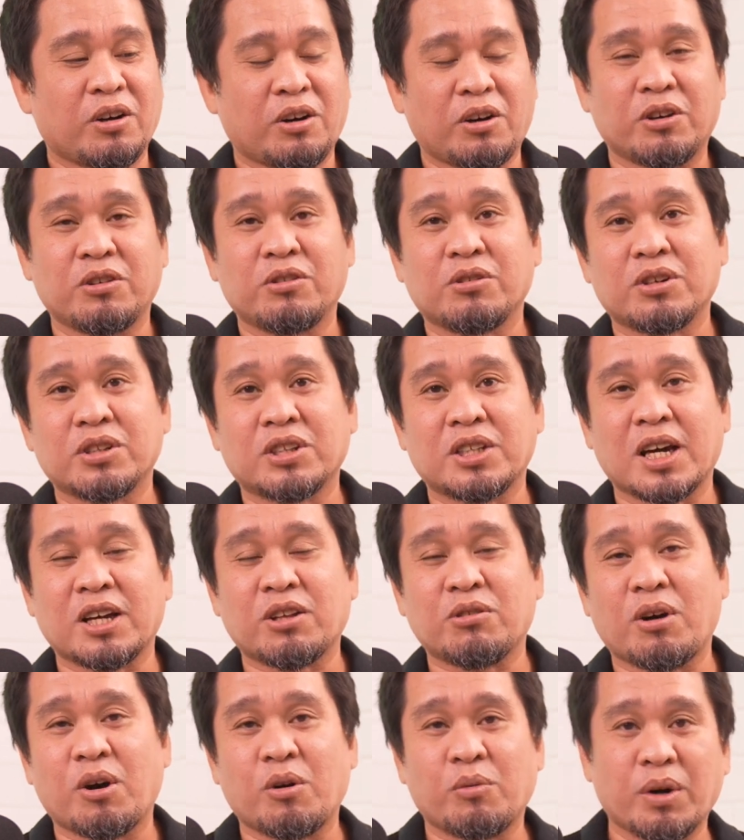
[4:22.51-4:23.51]
Or you can
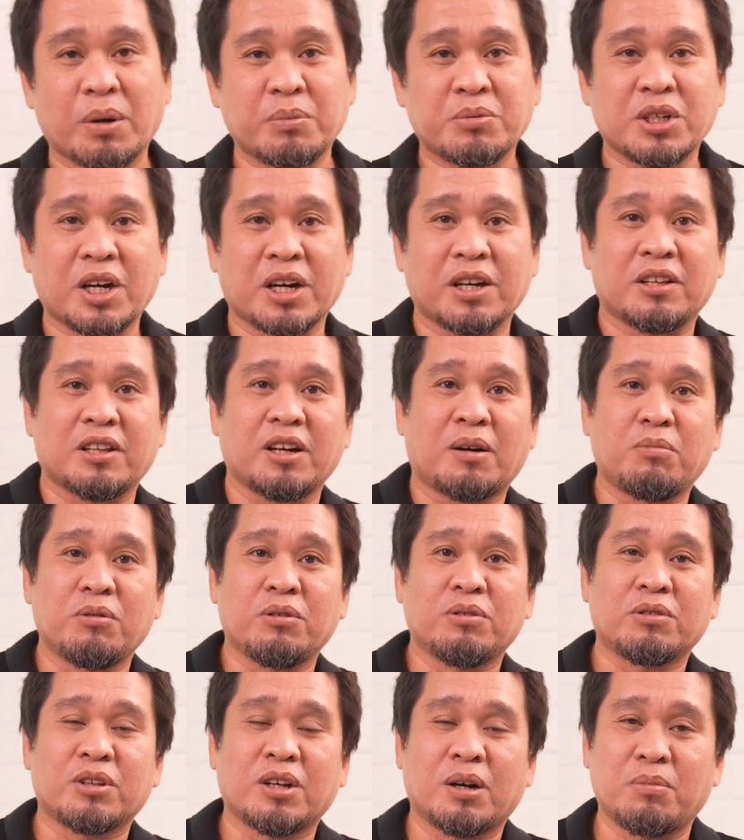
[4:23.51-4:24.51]
check to our website,
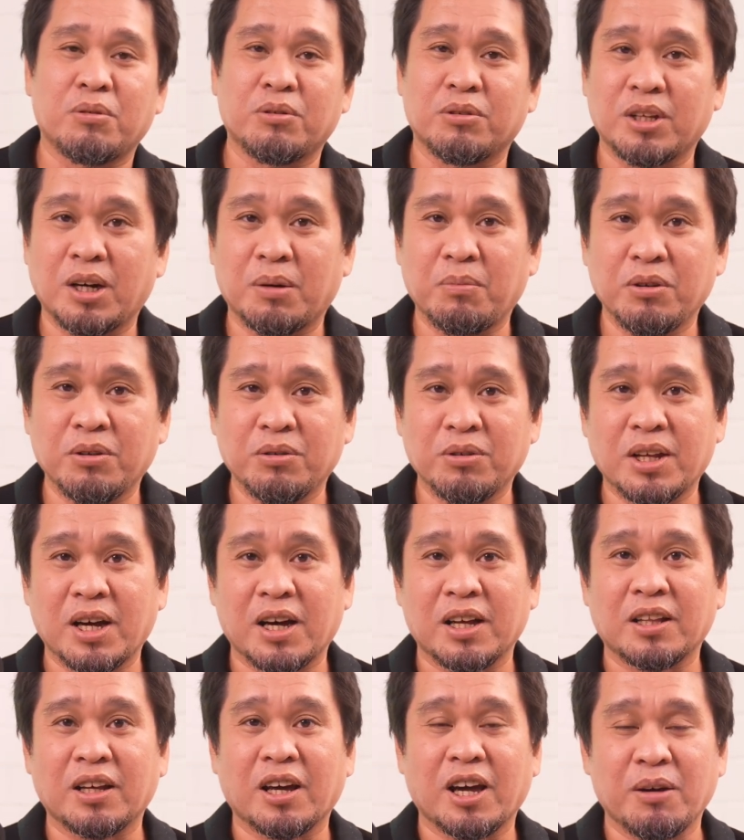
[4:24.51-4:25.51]

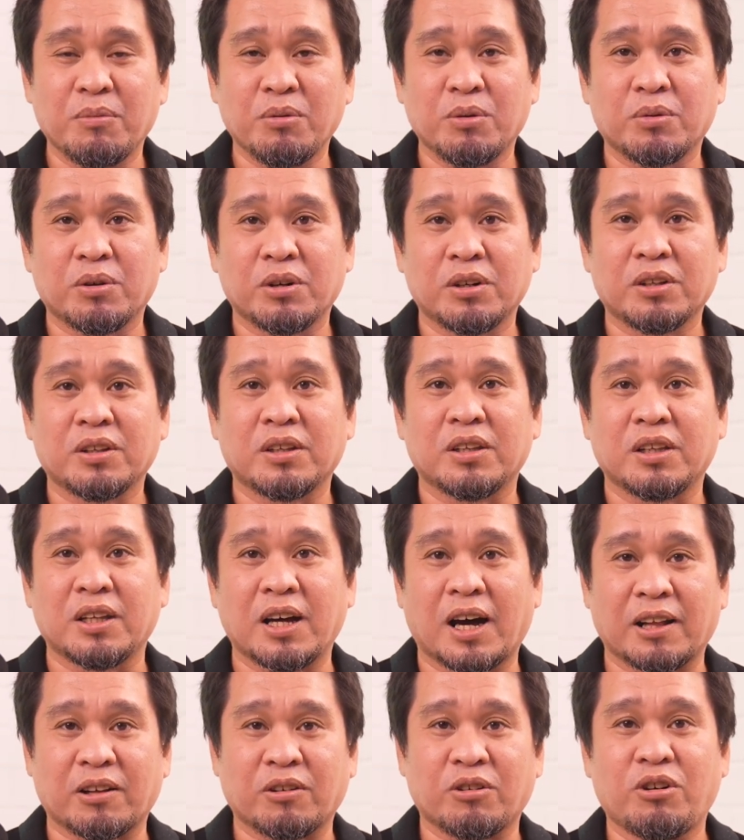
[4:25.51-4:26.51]

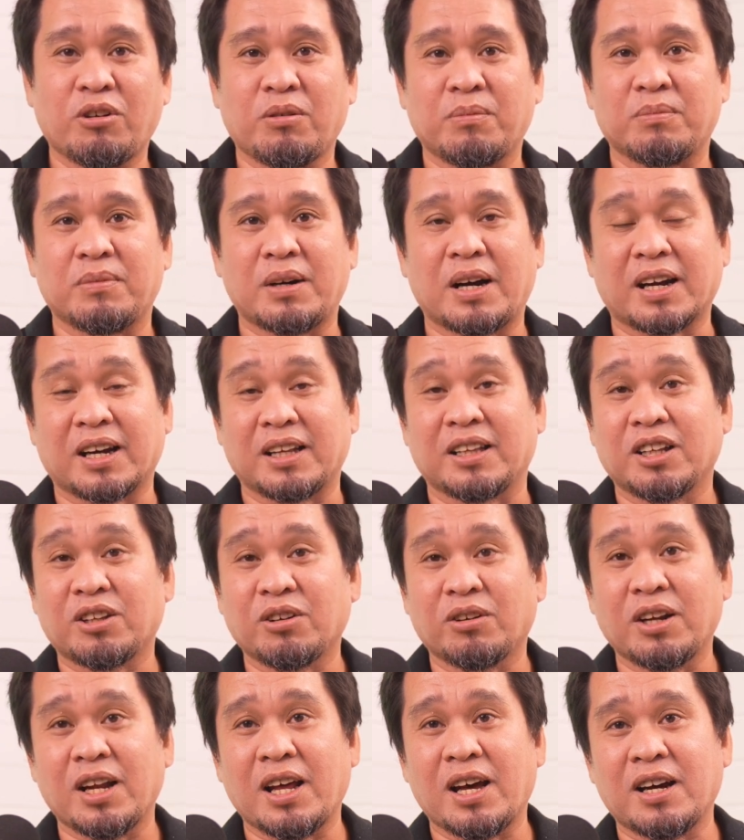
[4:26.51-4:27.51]
www.abworld.com. Hanggang
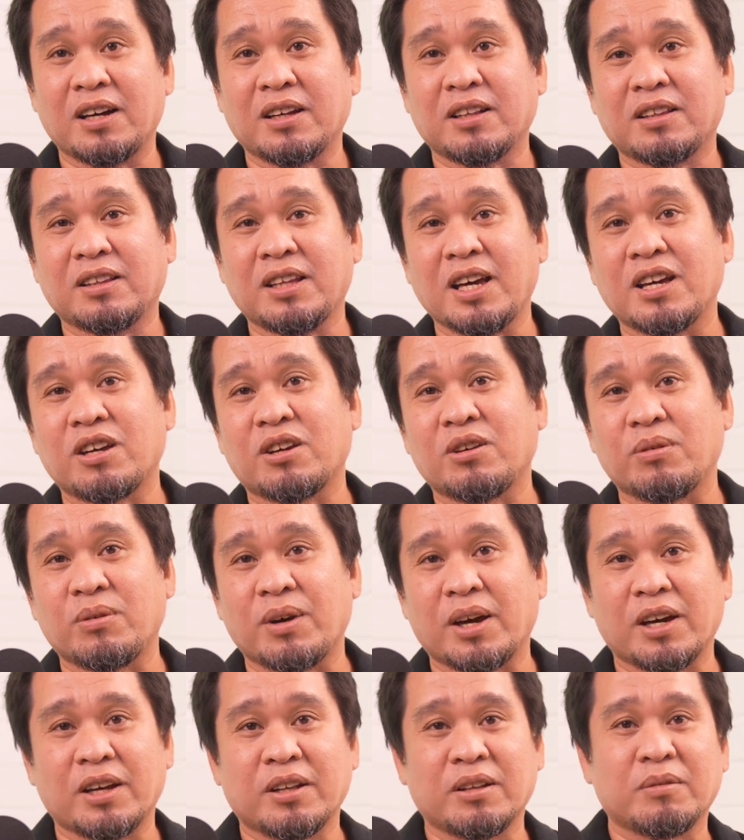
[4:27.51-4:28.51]
dito lang. Thank
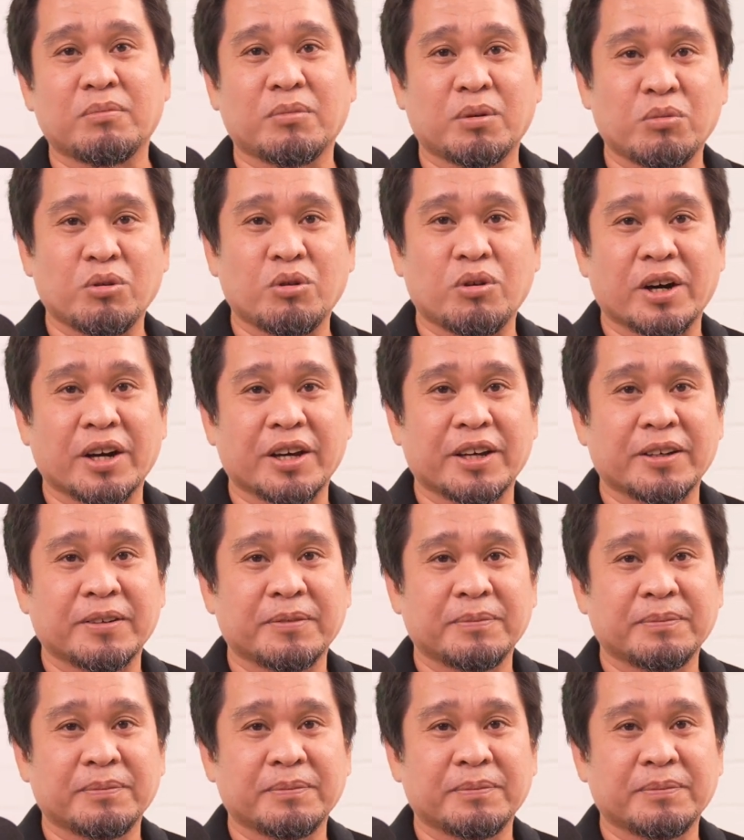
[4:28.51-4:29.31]
you and mabuhay.